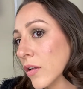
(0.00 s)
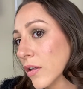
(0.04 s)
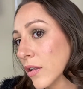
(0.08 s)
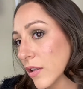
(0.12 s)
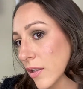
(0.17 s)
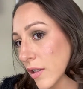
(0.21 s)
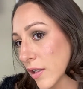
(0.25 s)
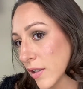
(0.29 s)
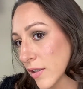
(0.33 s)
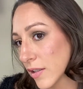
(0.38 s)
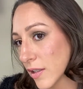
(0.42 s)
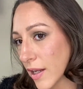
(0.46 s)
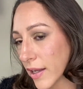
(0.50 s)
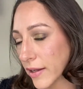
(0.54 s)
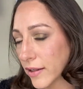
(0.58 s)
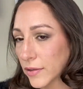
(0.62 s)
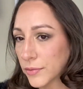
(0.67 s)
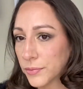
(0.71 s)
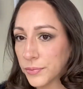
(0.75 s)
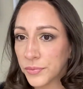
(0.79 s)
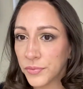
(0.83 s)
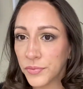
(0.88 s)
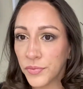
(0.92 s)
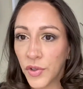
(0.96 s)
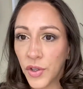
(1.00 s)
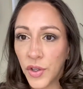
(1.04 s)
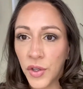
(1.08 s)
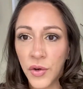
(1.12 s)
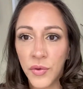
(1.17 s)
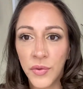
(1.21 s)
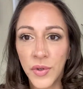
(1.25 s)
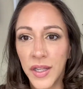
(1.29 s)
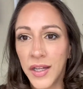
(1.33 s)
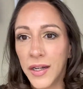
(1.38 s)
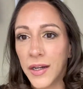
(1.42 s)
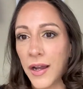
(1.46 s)
It's like you don't
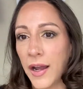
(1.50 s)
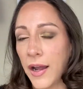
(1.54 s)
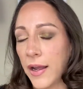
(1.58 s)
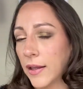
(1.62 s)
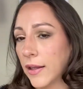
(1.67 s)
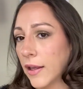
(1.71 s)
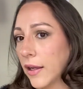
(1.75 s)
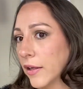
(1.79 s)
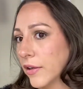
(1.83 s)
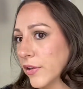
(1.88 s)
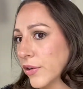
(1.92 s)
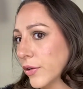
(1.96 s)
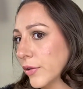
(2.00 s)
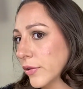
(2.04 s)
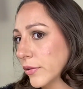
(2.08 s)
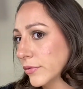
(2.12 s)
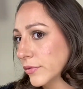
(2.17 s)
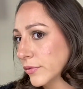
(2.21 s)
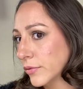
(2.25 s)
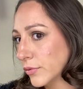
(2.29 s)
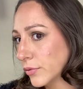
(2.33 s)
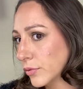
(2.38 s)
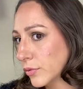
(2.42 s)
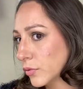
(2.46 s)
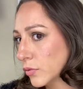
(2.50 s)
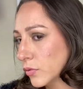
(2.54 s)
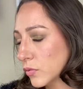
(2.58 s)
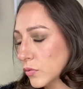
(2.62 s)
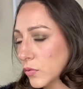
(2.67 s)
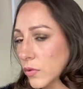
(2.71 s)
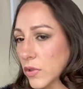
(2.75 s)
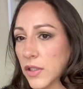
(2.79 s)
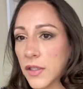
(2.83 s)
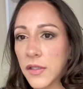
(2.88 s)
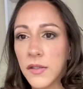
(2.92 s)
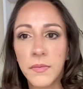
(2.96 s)
need a highlighter
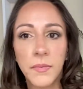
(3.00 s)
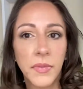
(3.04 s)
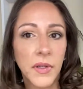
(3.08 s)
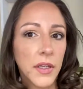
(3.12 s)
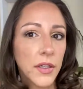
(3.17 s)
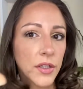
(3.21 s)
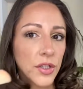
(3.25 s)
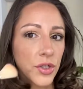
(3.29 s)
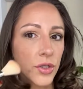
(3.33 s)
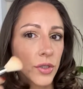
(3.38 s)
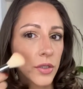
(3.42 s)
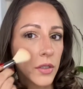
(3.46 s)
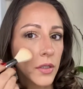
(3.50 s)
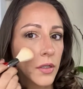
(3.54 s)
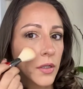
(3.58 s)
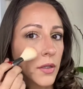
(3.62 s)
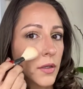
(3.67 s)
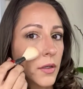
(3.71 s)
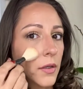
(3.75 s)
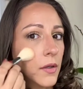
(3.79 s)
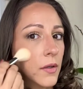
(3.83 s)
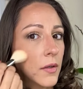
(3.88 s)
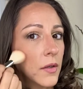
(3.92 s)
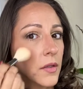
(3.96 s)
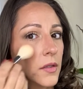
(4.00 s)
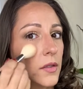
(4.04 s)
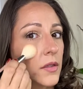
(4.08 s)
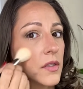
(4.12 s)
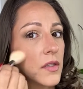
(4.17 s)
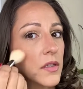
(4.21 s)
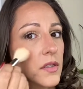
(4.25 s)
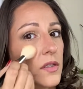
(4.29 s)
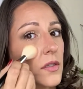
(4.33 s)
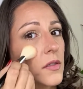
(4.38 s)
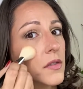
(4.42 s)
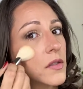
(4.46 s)
with this blush.
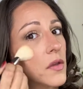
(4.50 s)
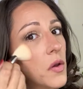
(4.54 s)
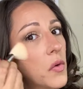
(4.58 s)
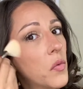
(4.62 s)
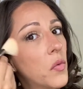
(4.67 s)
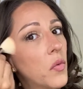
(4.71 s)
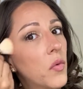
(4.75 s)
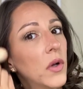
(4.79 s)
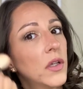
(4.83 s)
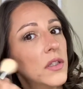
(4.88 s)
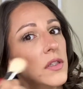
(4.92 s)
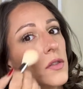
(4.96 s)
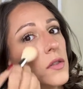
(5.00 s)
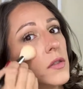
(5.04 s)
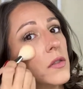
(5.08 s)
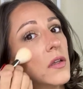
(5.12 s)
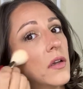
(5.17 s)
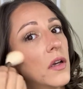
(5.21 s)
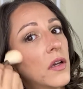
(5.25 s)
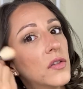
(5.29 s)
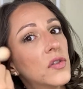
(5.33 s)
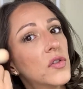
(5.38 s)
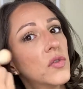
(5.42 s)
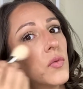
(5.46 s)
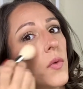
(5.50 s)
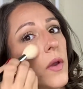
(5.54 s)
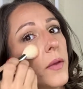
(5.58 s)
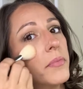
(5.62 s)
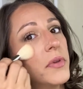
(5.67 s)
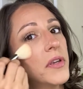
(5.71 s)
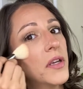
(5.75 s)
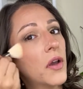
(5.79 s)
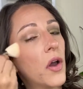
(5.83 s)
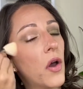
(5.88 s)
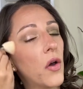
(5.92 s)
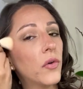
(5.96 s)
This is a swipe and
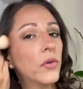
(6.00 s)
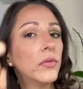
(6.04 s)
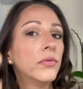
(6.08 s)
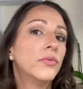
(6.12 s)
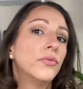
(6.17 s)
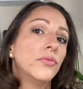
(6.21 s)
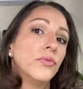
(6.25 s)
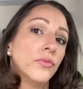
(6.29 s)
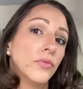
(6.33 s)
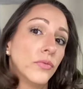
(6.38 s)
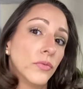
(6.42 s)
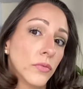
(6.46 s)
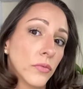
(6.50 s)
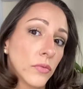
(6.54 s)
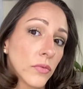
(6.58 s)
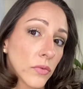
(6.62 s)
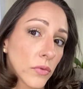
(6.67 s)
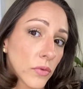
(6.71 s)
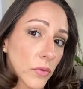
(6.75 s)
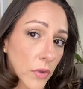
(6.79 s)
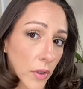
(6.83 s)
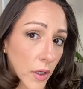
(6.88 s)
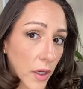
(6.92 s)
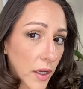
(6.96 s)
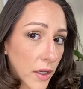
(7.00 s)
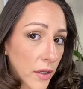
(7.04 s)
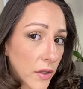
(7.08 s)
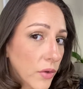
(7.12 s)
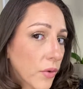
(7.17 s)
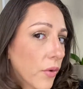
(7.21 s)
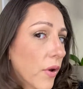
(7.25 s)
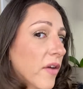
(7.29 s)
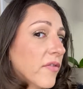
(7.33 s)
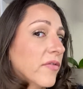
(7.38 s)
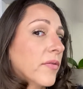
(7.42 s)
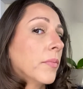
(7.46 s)
go, and you'll
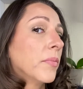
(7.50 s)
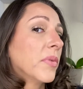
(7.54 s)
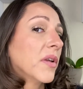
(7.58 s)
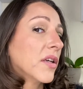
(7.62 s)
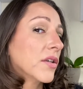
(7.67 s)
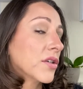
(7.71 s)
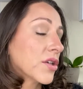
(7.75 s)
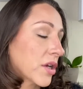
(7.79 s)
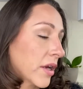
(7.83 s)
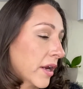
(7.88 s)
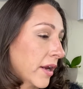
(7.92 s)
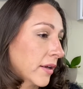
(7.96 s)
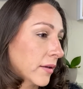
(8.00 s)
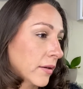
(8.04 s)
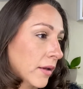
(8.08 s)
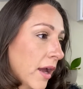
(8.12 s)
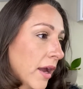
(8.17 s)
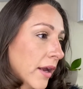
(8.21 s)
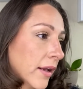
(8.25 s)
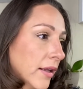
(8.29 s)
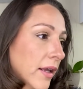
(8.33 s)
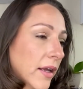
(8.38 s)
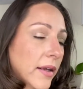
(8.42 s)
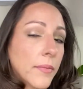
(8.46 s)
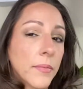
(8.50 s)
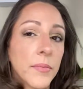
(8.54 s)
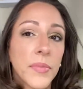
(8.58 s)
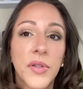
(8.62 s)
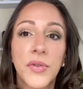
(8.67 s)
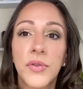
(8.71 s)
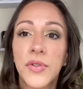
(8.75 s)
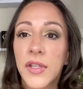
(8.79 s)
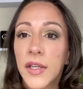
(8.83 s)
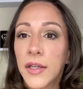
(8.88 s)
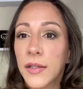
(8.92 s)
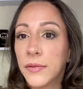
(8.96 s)
have blush and highlight
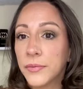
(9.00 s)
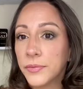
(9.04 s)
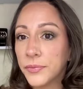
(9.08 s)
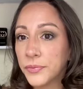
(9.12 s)
built in.